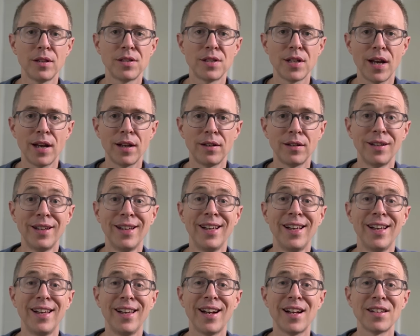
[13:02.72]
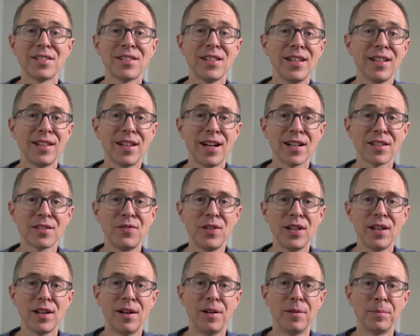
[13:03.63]
to the channel, and I'll see you in the next
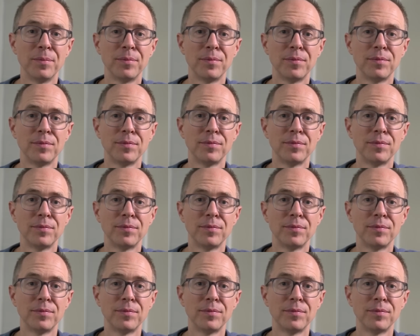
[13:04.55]
video.